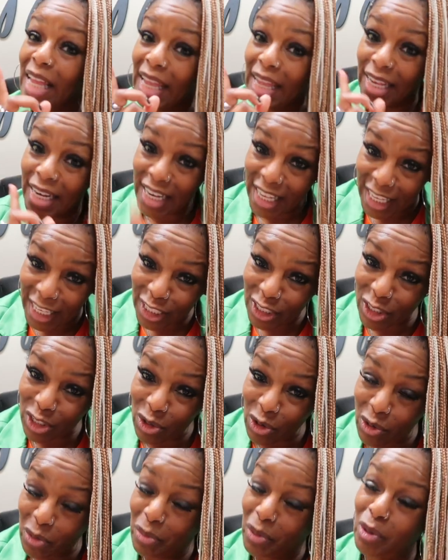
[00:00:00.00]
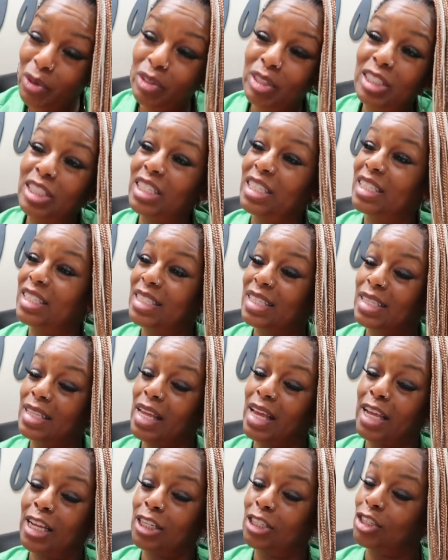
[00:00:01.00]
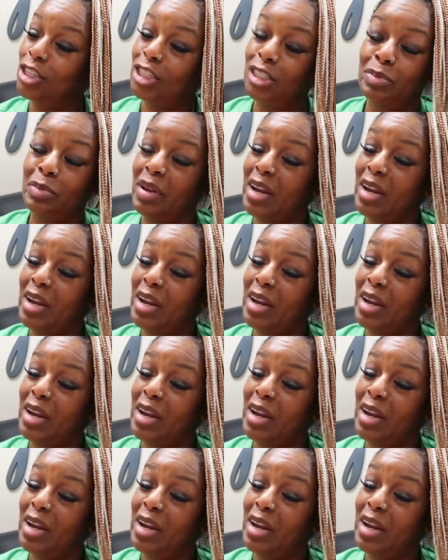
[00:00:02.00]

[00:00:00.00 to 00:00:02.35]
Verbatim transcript: It is doable. Just things just